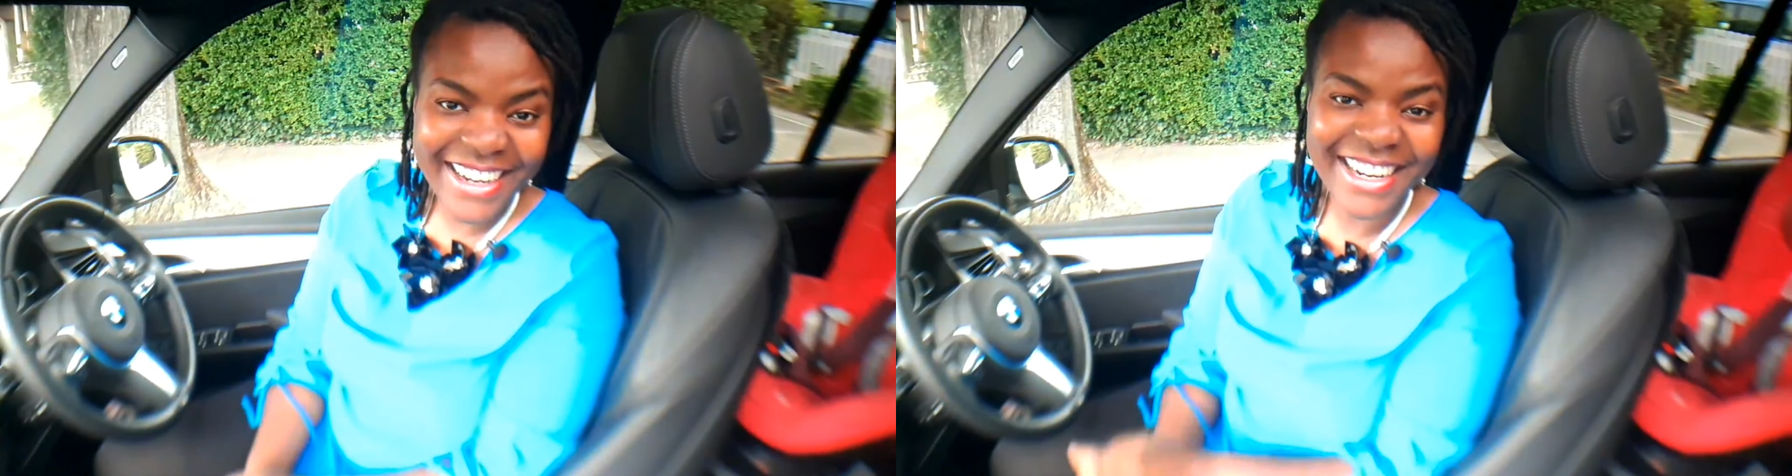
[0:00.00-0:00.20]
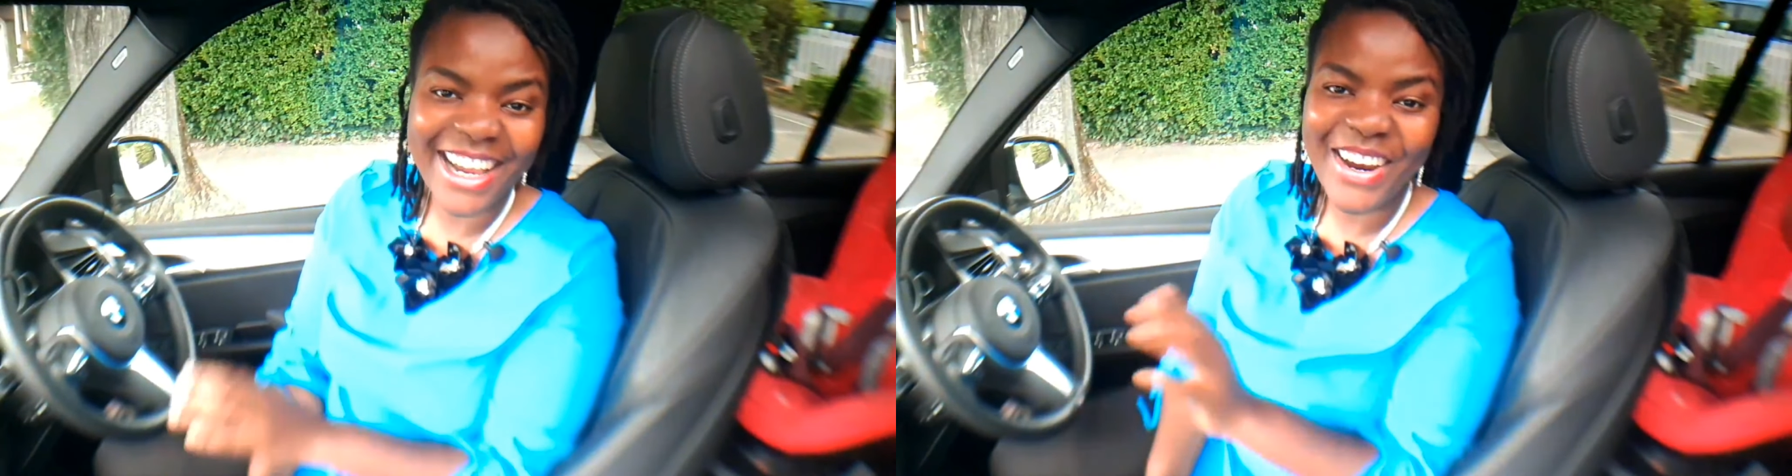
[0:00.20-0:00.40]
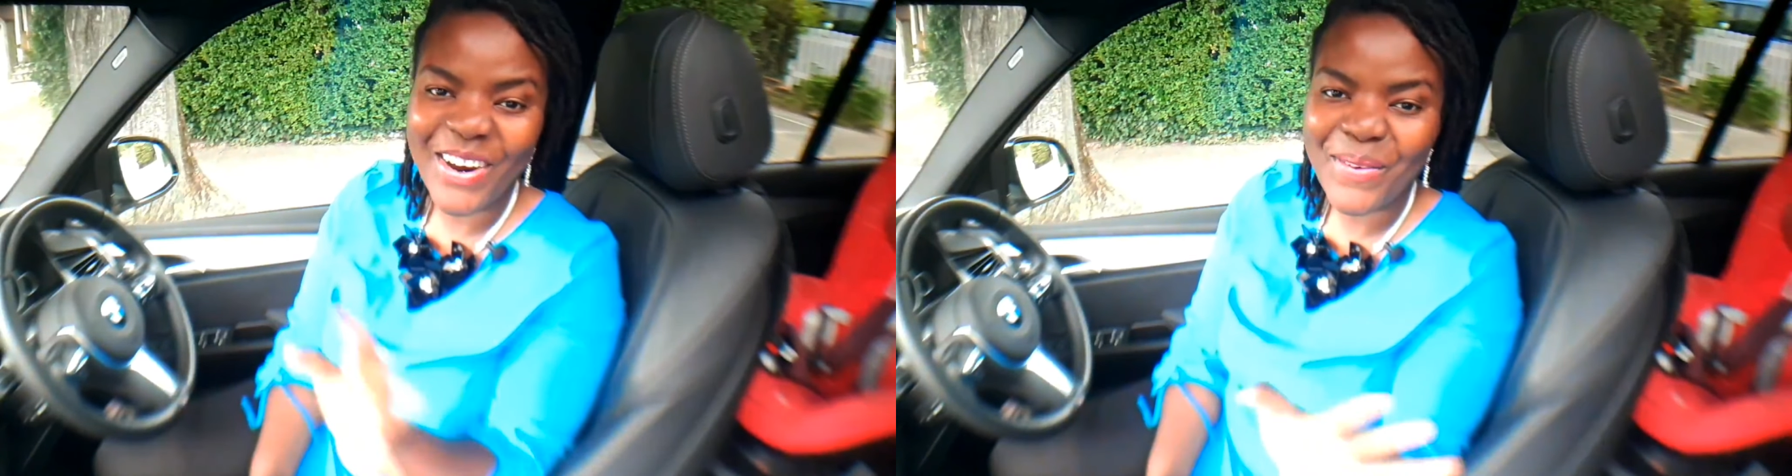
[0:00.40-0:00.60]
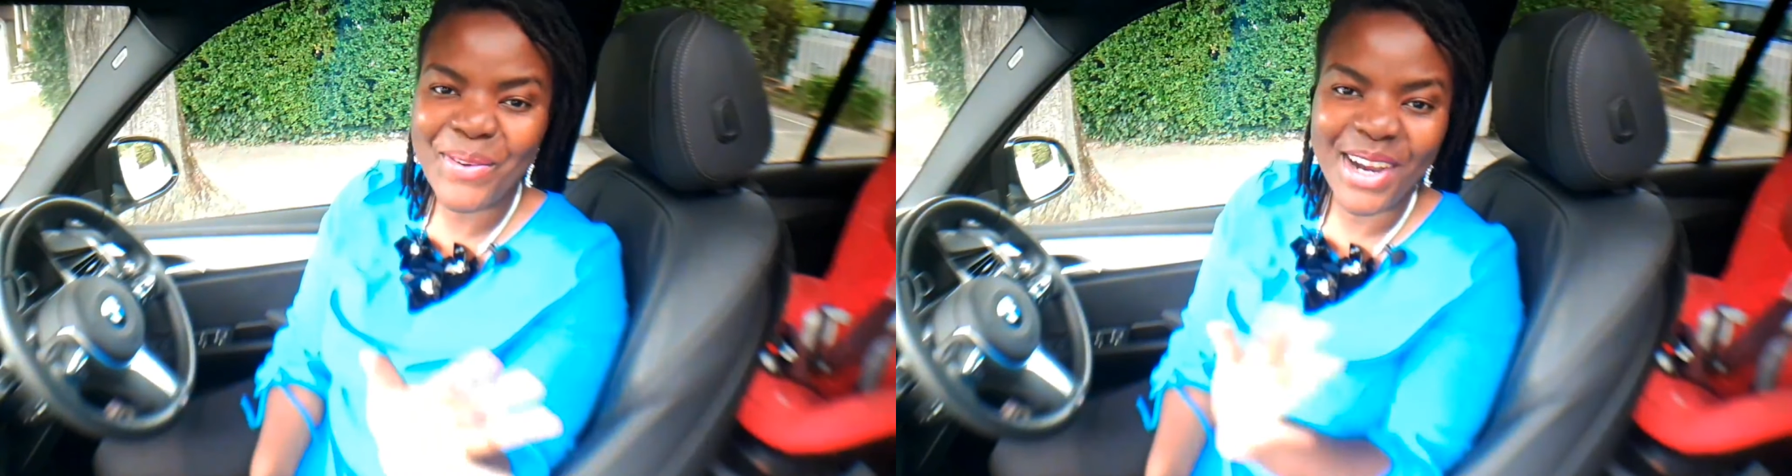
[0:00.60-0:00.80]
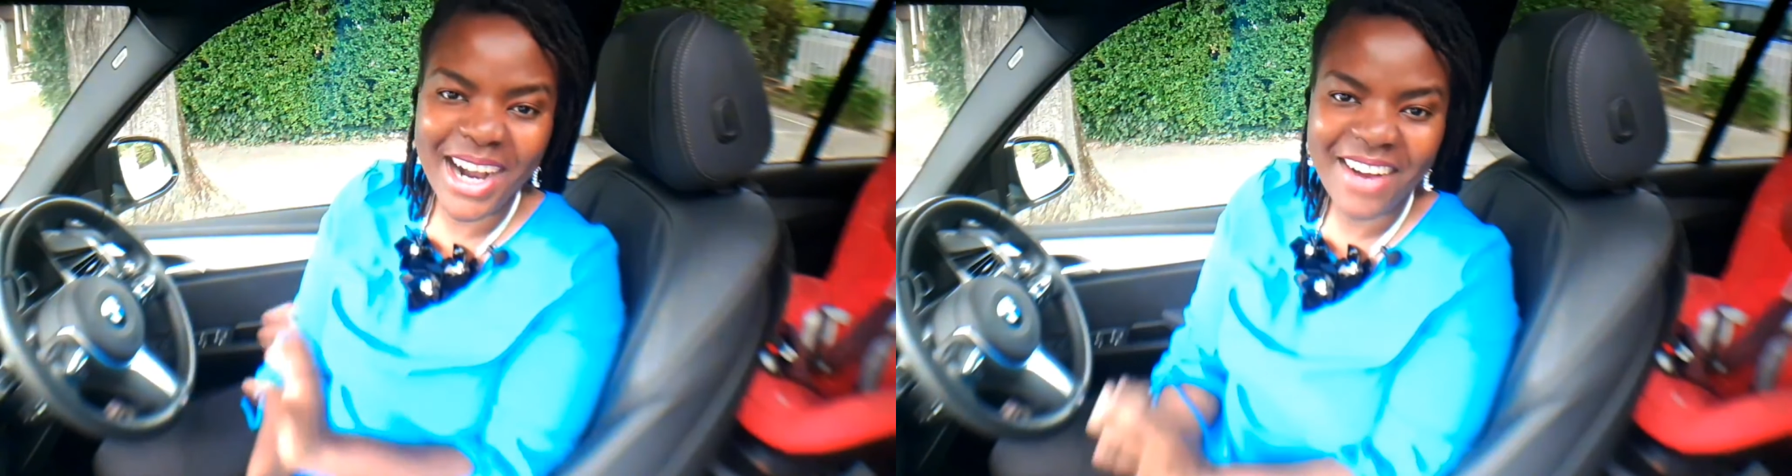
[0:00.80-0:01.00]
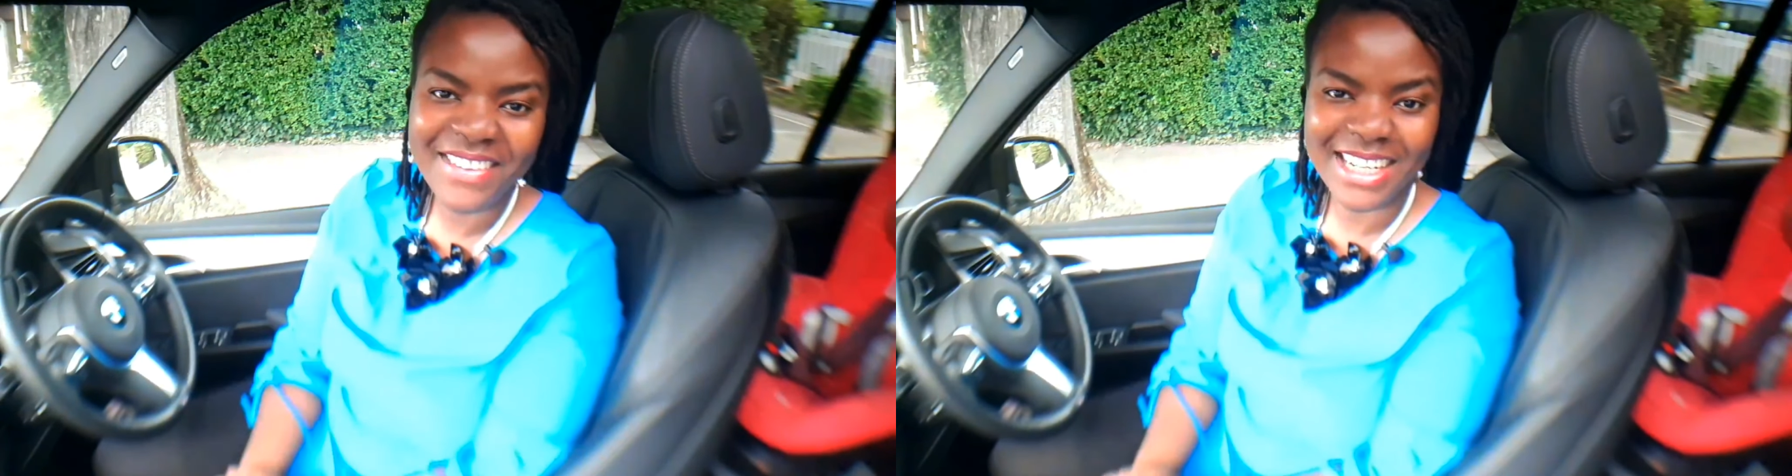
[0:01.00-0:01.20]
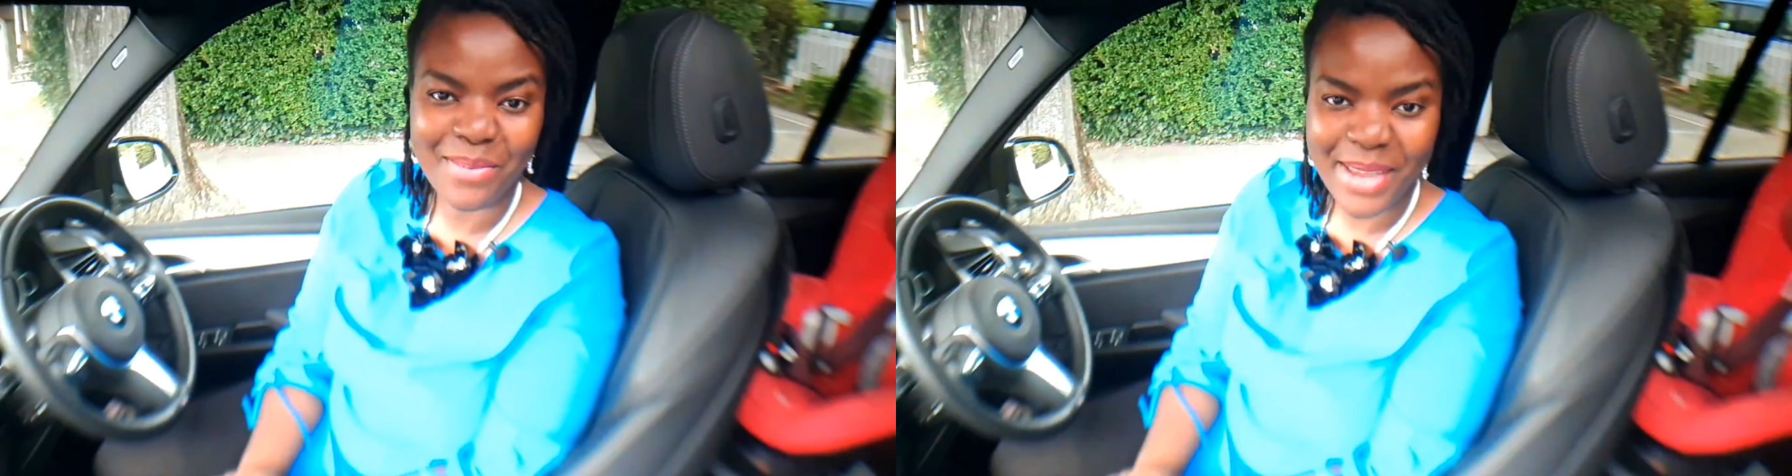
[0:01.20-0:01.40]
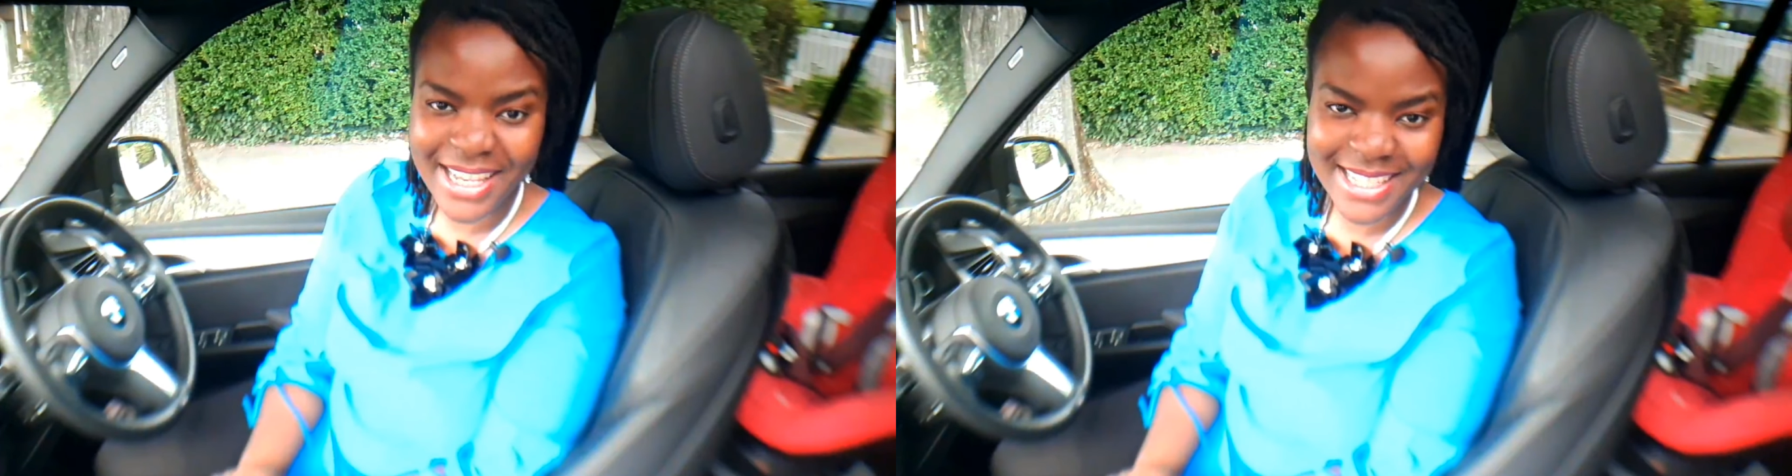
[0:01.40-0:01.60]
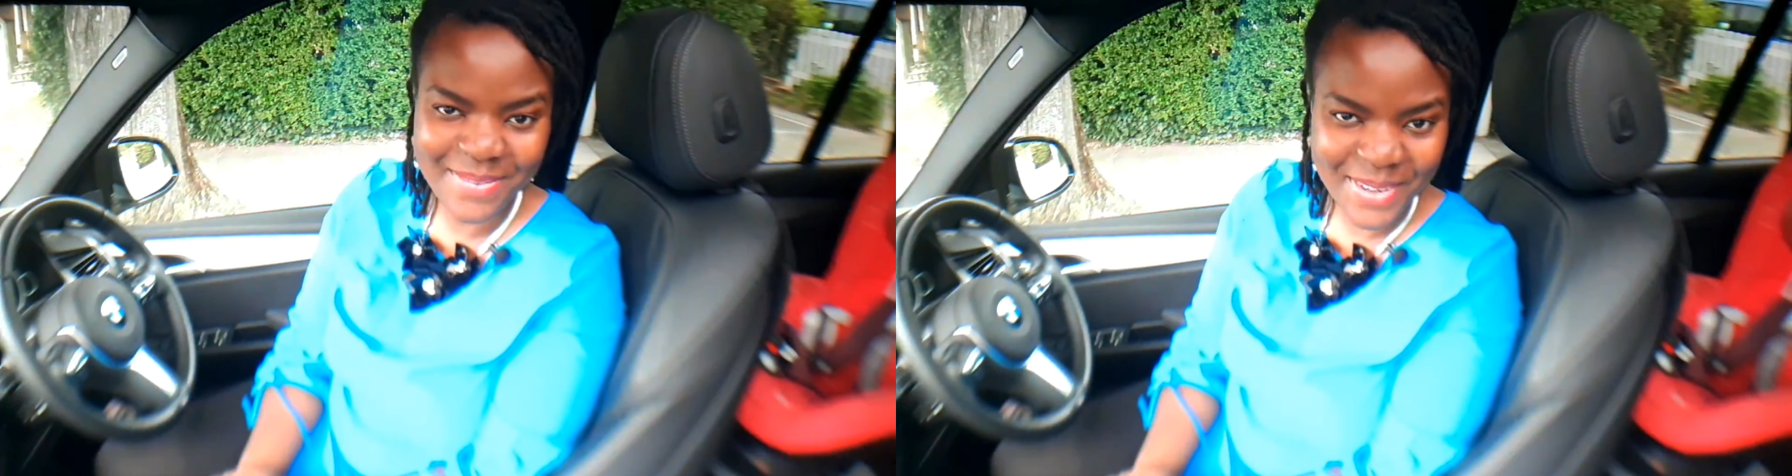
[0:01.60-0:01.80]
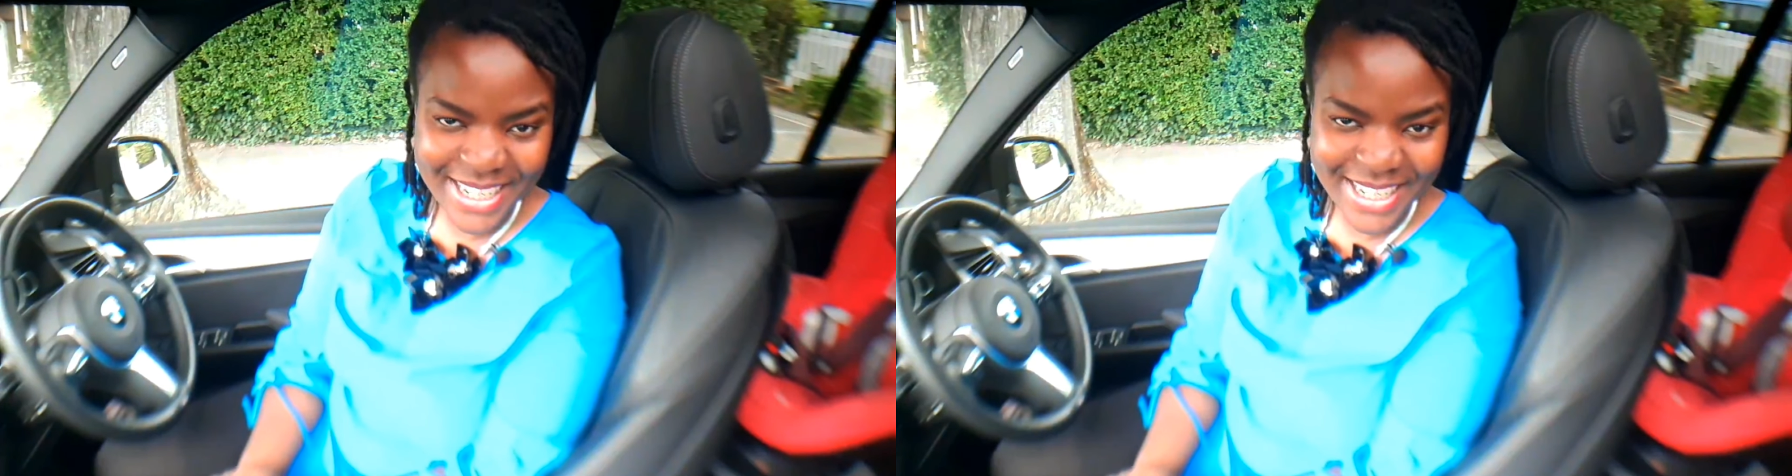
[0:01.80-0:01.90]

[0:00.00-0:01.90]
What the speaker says: and I hope you're having an amazing